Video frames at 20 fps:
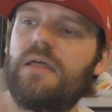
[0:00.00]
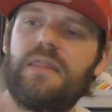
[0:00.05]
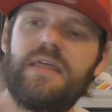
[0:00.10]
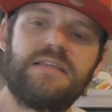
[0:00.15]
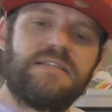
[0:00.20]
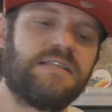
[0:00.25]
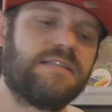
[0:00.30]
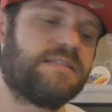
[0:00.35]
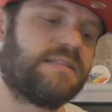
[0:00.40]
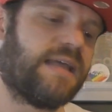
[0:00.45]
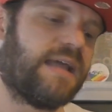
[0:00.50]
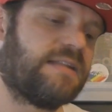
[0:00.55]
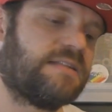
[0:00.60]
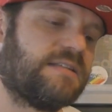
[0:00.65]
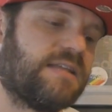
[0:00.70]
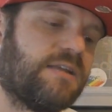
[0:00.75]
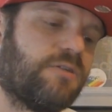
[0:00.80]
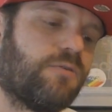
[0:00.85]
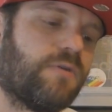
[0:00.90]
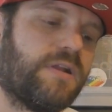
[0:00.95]
This is Dead
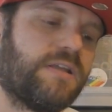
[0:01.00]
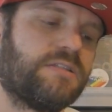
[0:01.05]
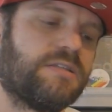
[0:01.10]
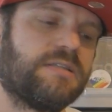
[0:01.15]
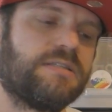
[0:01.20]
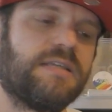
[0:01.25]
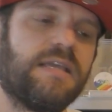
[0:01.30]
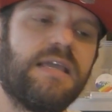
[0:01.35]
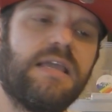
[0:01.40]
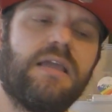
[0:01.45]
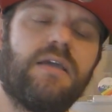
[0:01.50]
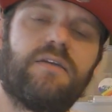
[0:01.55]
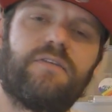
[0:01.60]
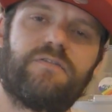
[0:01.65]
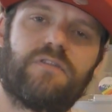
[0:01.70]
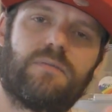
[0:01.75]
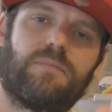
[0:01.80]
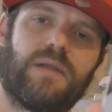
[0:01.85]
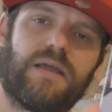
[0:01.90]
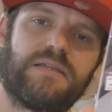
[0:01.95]
Synchronicity
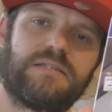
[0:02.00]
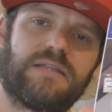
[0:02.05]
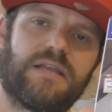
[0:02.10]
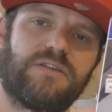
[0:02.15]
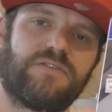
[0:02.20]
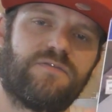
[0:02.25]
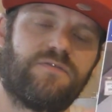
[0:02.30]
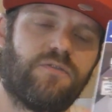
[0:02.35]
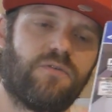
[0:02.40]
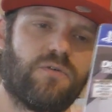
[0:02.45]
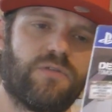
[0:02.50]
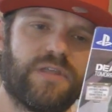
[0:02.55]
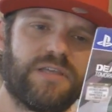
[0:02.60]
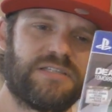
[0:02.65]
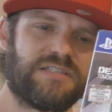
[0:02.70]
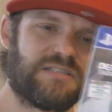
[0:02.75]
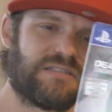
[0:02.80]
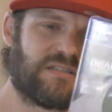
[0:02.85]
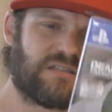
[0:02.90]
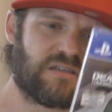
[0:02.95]
for the PlayStation 4.
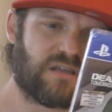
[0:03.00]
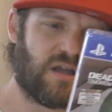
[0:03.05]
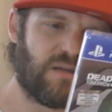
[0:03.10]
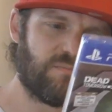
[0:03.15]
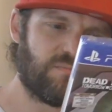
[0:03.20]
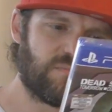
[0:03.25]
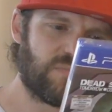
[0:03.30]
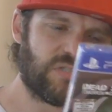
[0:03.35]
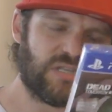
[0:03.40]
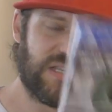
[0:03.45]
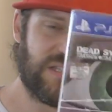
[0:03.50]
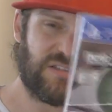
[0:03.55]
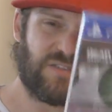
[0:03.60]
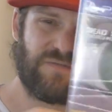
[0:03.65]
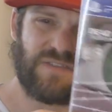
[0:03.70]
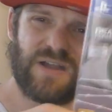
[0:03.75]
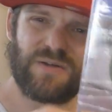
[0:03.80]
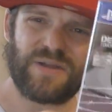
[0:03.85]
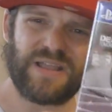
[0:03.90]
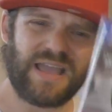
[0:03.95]
This comes, it's a
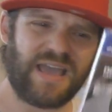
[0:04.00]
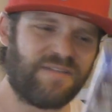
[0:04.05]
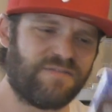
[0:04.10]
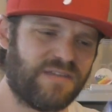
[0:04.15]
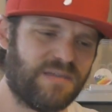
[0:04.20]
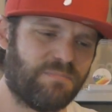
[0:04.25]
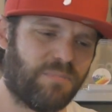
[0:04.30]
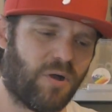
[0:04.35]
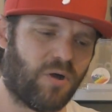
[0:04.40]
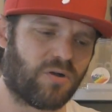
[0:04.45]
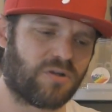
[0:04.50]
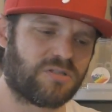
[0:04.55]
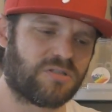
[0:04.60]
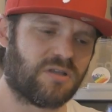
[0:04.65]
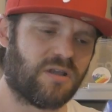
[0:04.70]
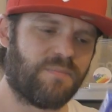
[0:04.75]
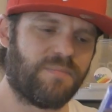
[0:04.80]
very heavy box.